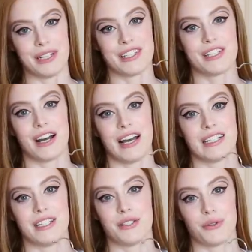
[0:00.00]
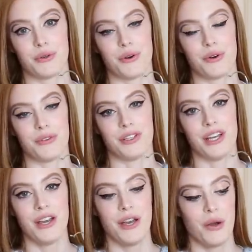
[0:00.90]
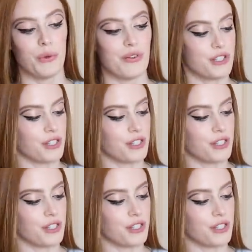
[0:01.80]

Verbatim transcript: which I actually saw on one of